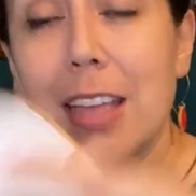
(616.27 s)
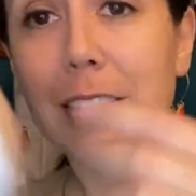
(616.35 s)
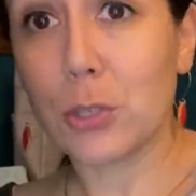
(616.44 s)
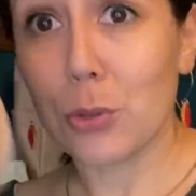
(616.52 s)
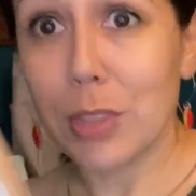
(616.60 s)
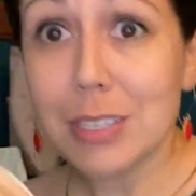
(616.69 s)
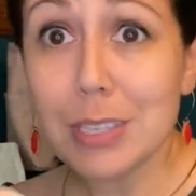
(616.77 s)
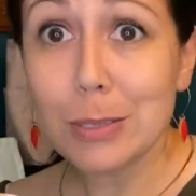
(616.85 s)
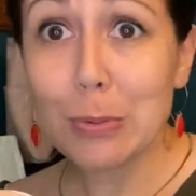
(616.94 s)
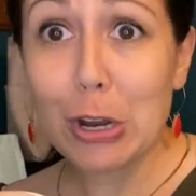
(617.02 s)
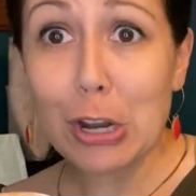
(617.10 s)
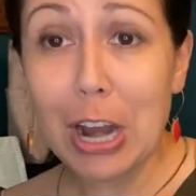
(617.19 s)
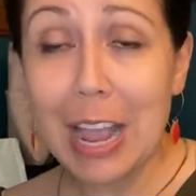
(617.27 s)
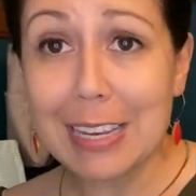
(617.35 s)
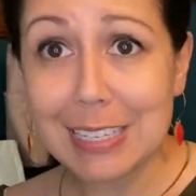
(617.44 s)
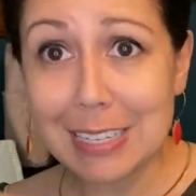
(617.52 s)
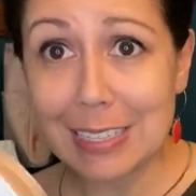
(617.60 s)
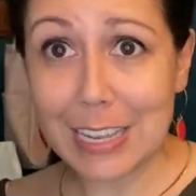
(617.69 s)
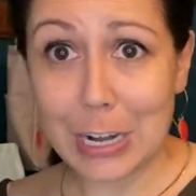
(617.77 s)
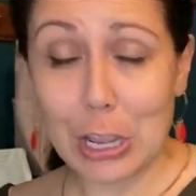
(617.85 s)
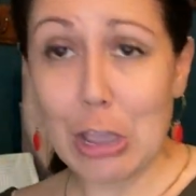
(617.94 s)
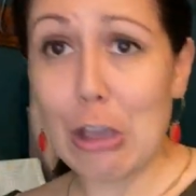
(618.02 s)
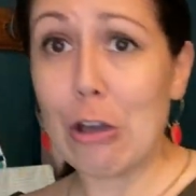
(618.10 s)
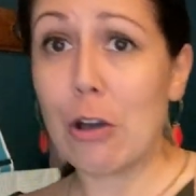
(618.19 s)
So this is where your ID is gonna
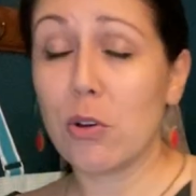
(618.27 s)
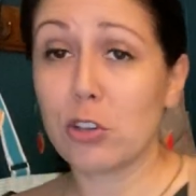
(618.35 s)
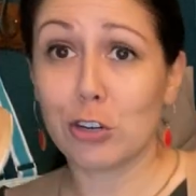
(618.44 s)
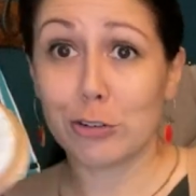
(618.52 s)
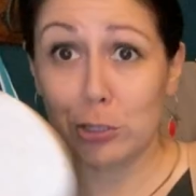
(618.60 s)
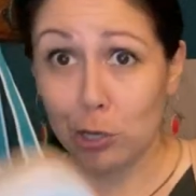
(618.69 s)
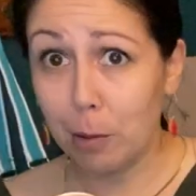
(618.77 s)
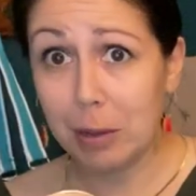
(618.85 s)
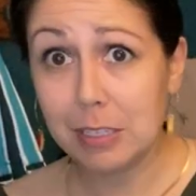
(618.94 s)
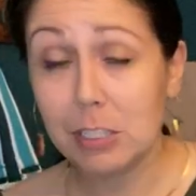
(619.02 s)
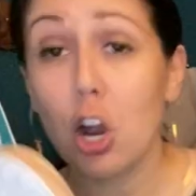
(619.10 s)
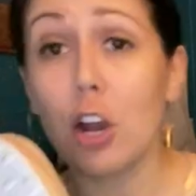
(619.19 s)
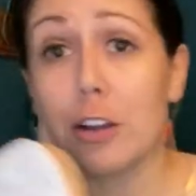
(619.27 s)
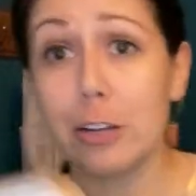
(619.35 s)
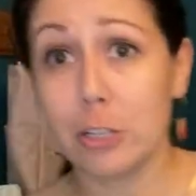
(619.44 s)
go, your Starbucks card,